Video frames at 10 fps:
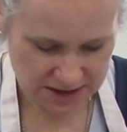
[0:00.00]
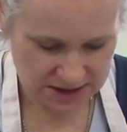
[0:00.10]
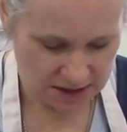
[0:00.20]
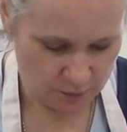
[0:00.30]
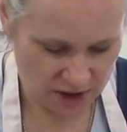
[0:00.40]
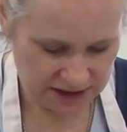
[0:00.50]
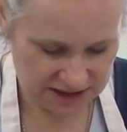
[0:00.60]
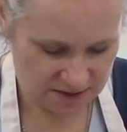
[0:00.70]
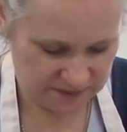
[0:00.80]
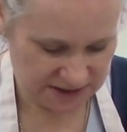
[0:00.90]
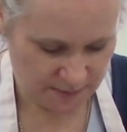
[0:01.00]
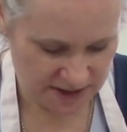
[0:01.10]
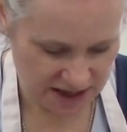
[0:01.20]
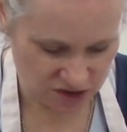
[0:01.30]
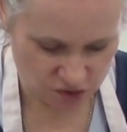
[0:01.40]
I want to keep some of
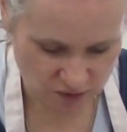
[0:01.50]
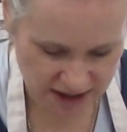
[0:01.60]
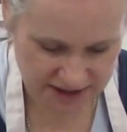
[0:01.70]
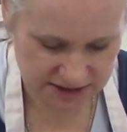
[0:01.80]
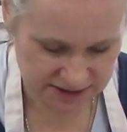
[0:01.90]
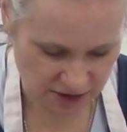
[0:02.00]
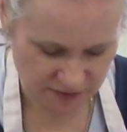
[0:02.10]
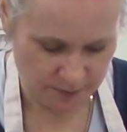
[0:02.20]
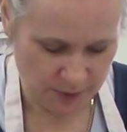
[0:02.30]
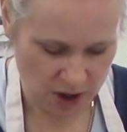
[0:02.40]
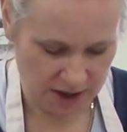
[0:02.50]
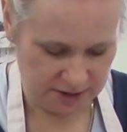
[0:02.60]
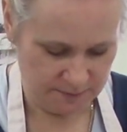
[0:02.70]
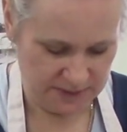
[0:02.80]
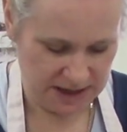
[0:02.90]
that dryness on the
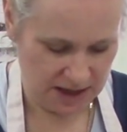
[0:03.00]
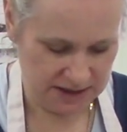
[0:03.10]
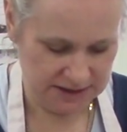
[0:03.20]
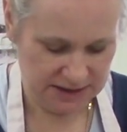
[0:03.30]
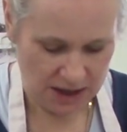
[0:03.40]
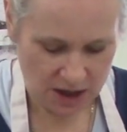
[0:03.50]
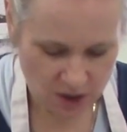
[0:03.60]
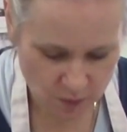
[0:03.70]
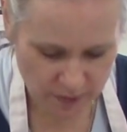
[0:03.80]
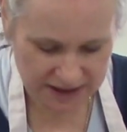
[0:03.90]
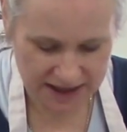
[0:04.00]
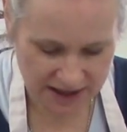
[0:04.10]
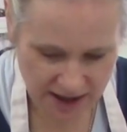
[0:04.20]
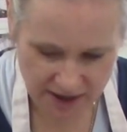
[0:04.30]
bottom because when I cut